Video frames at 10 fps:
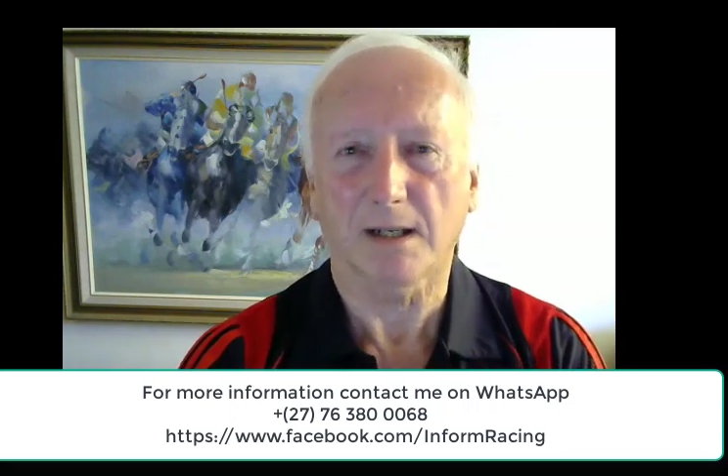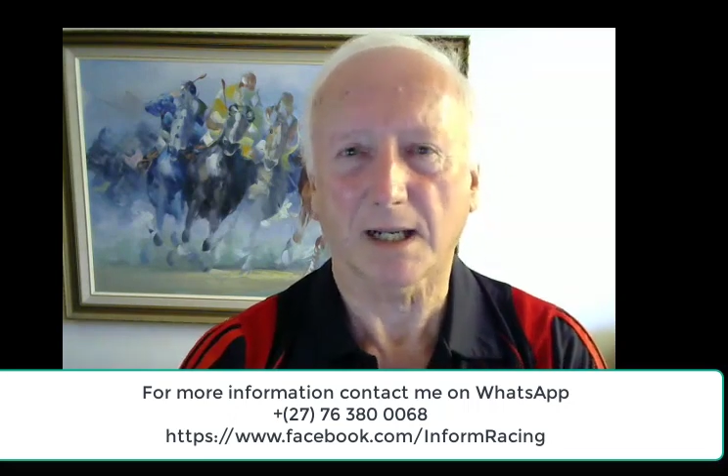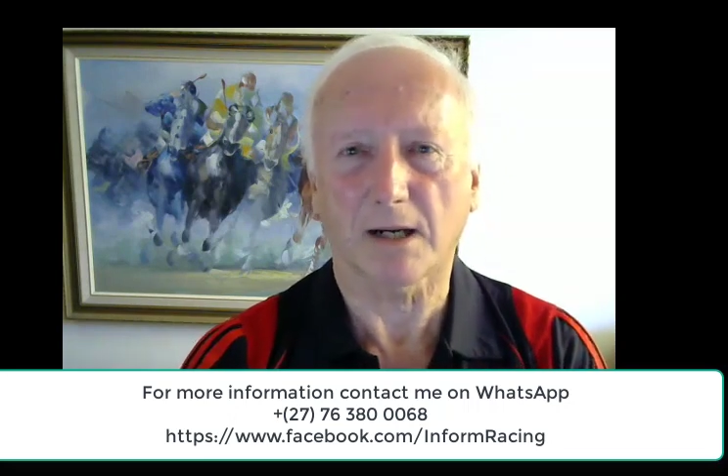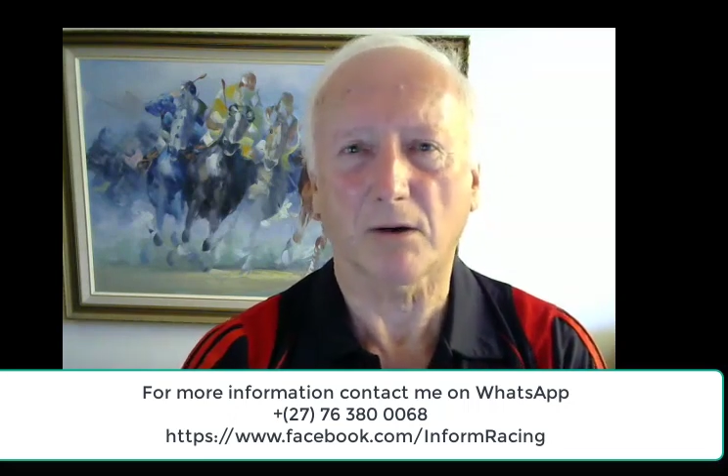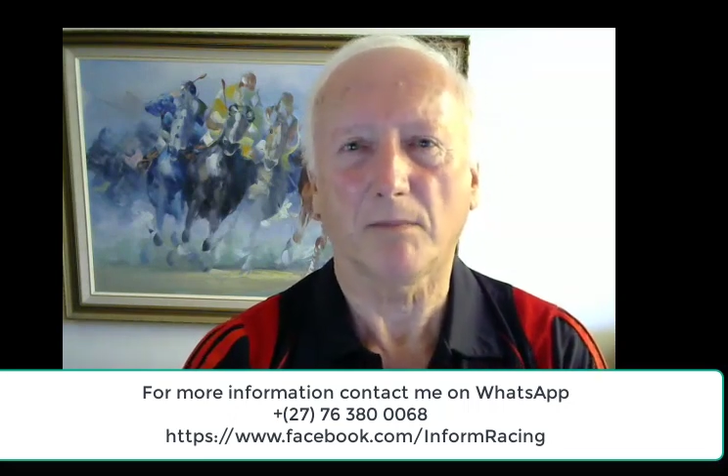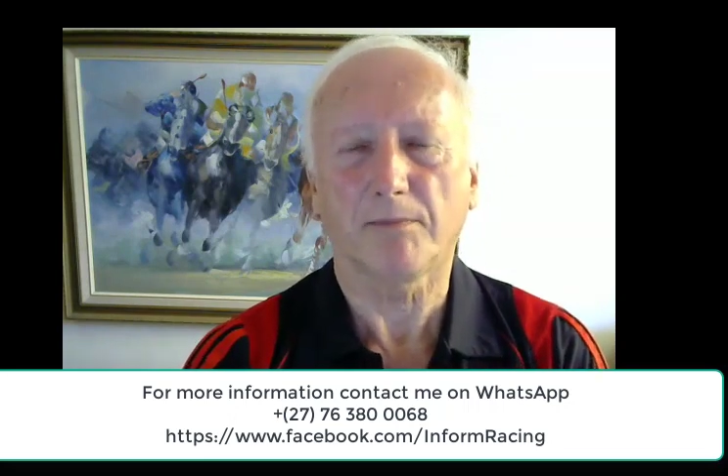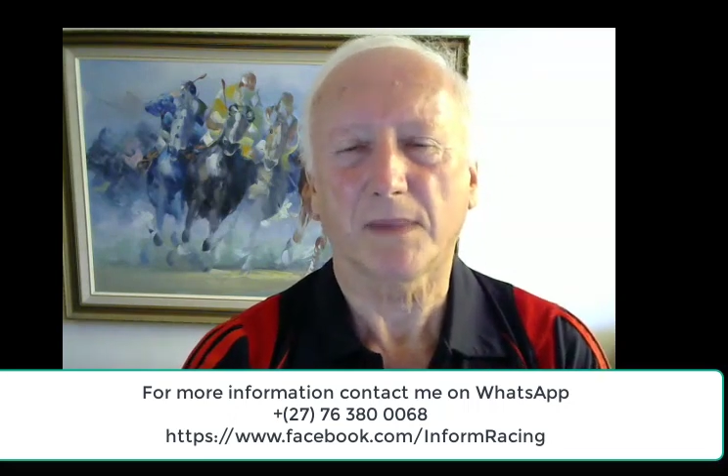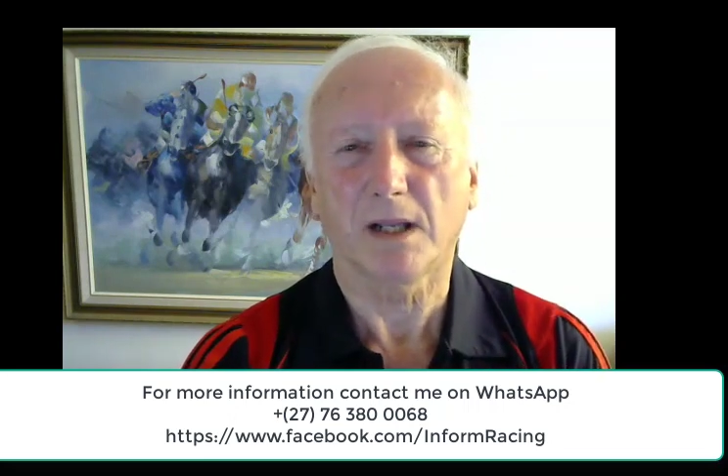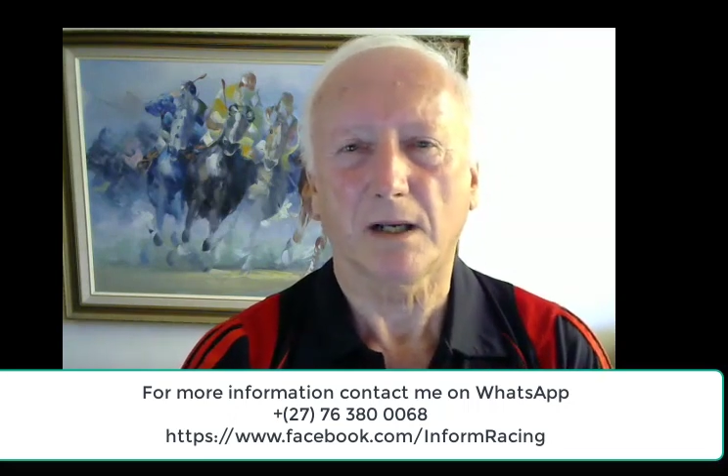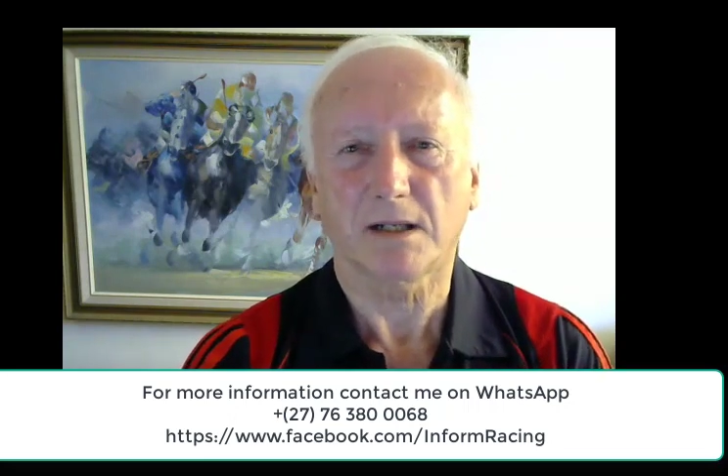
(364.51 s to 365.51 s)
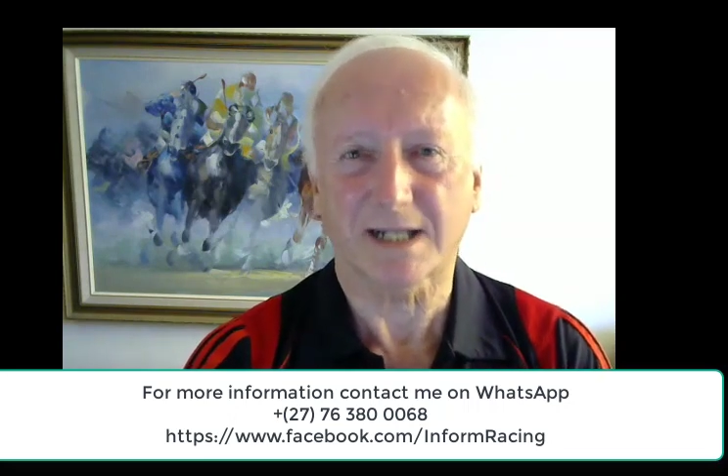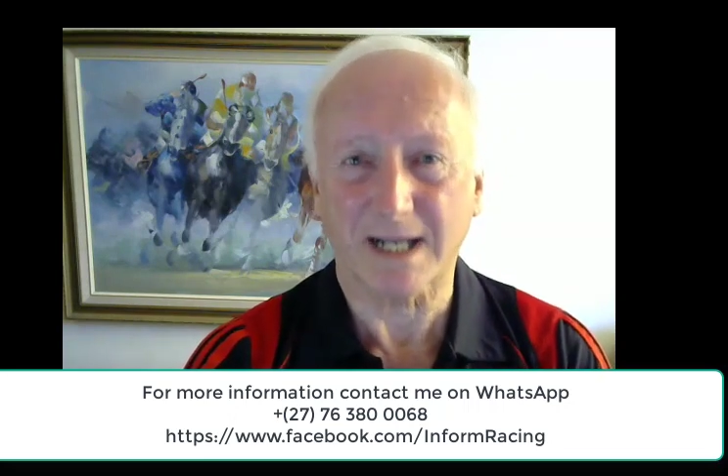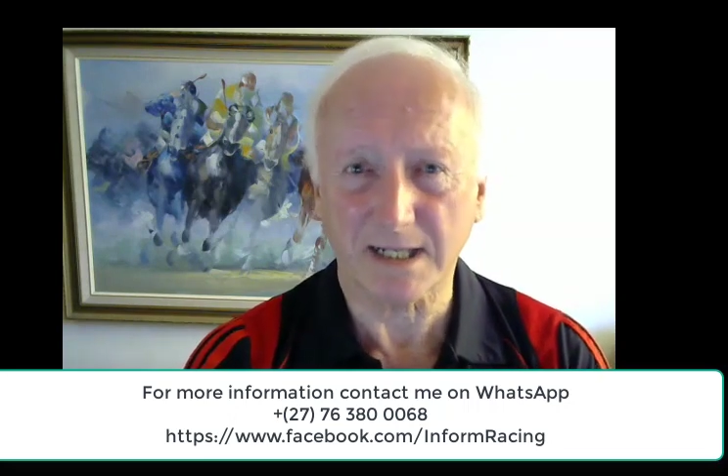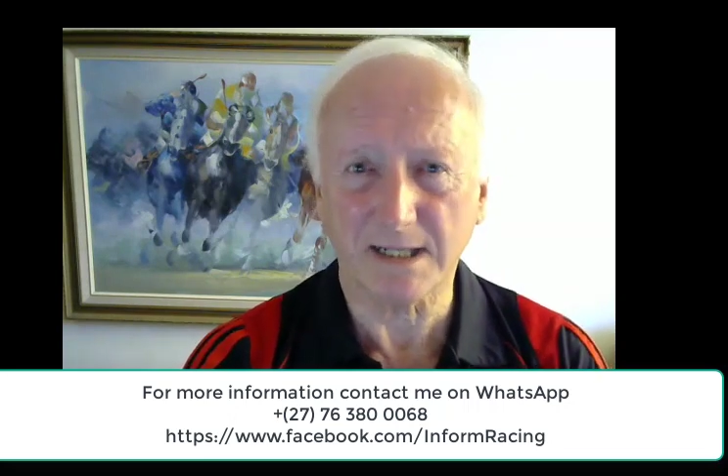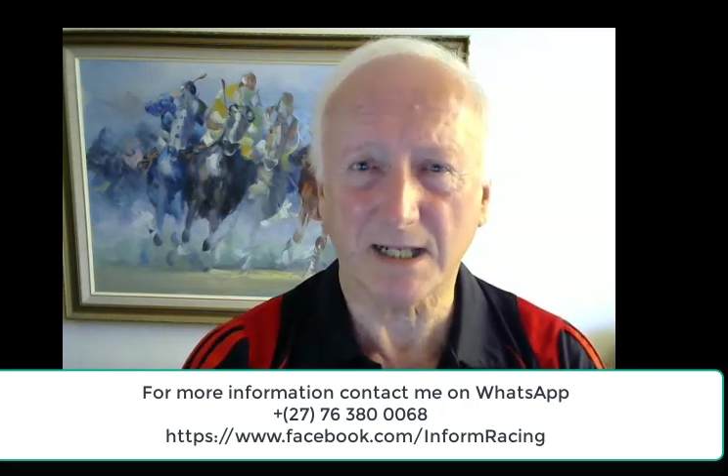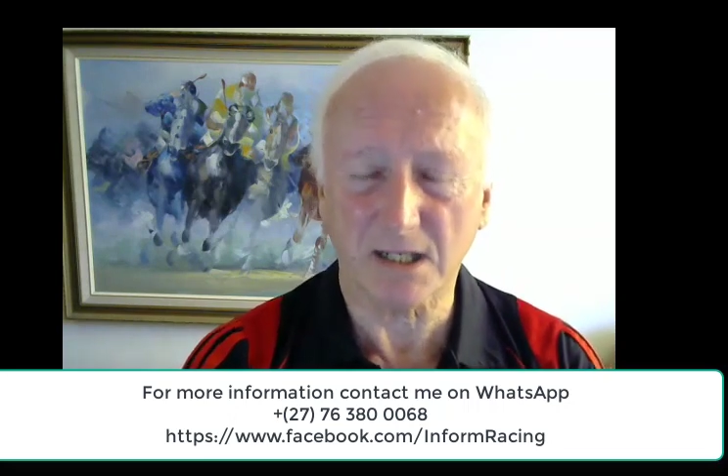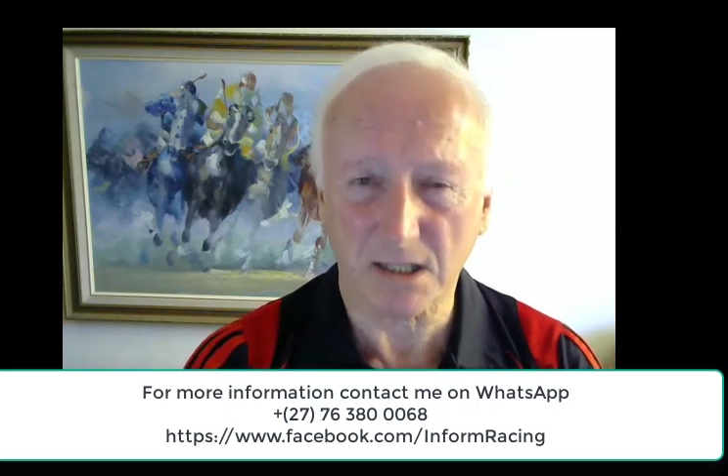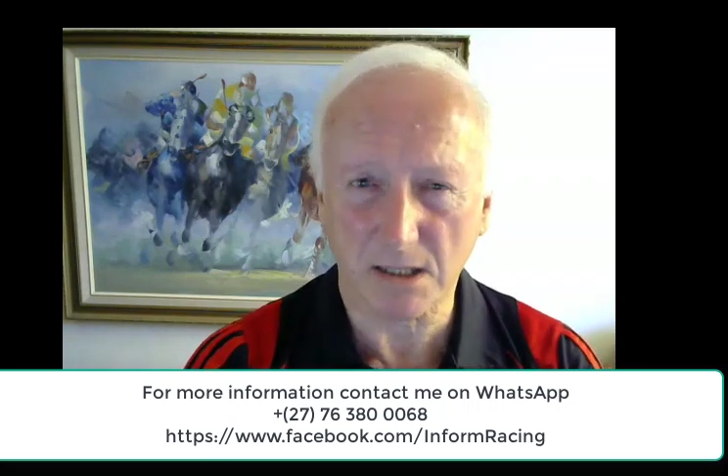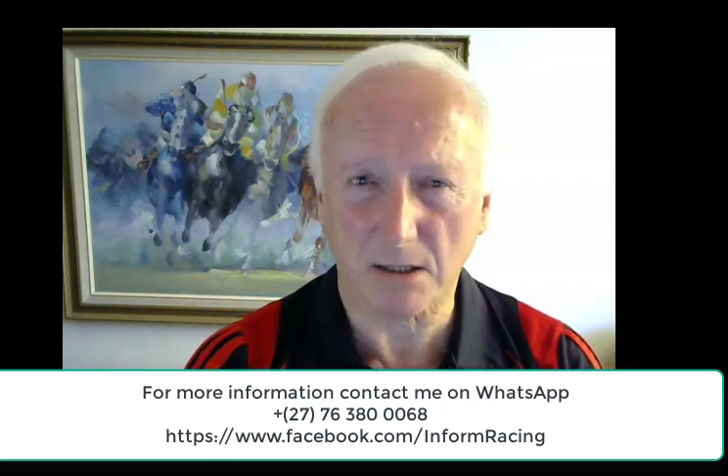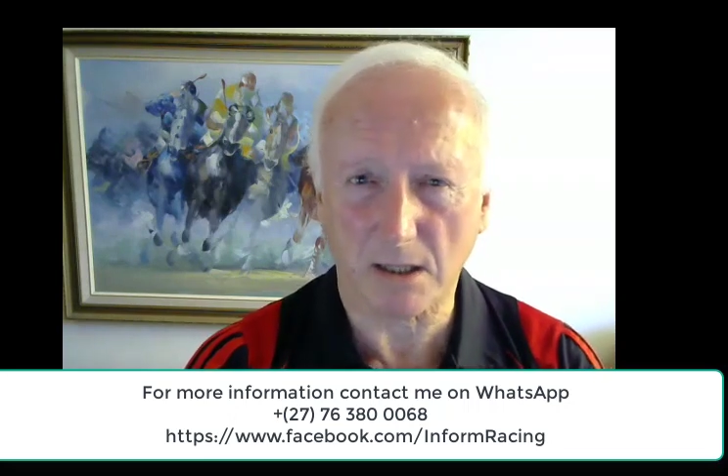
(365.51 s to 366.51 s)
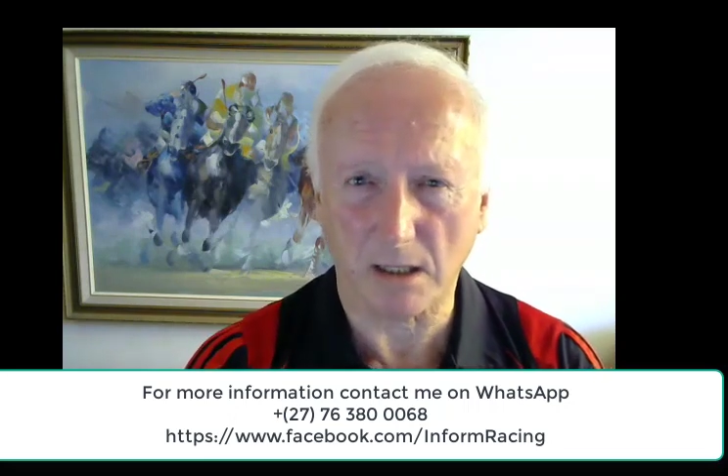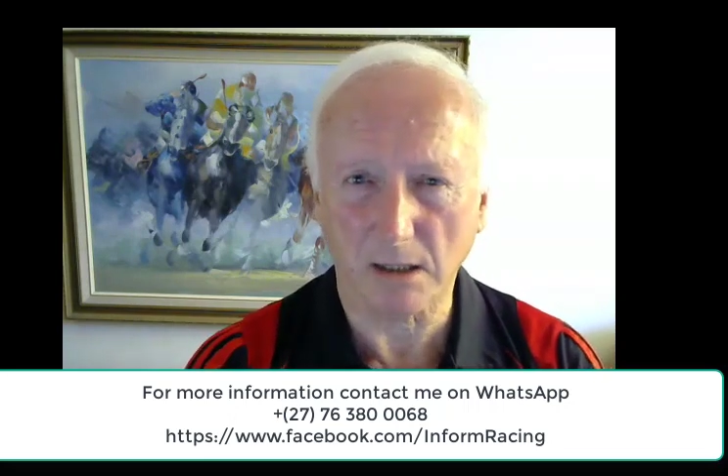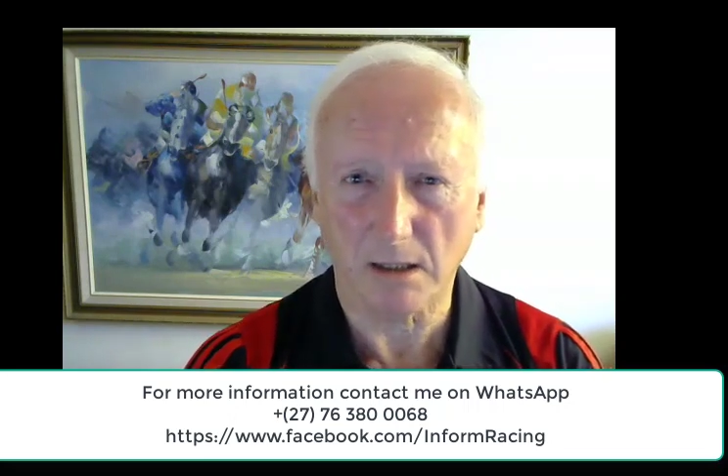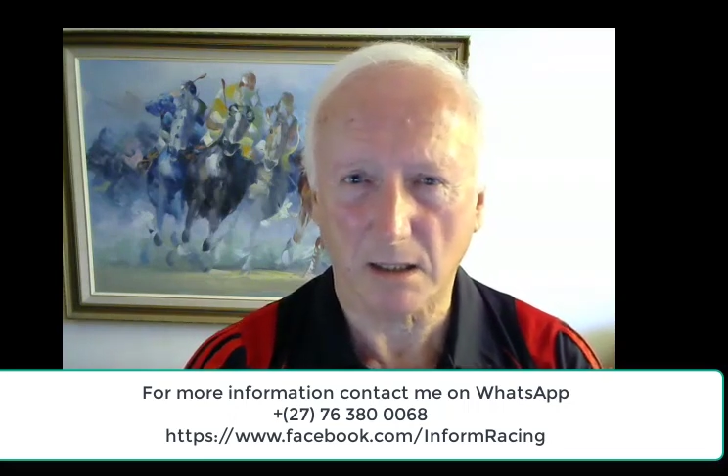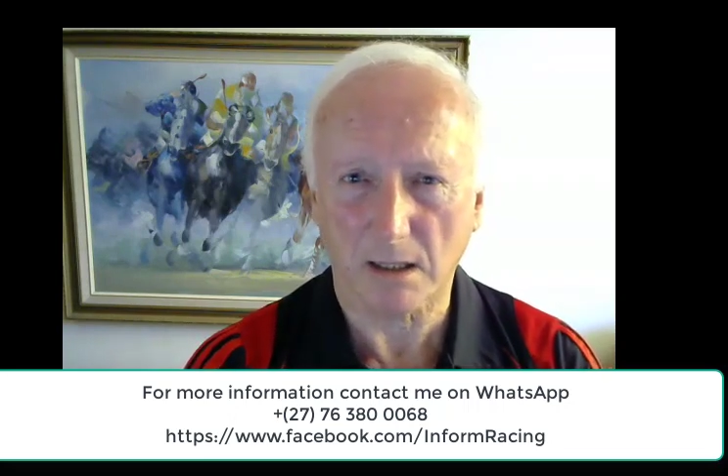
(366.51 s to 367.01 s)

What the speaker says: Now, to get in the inner circle,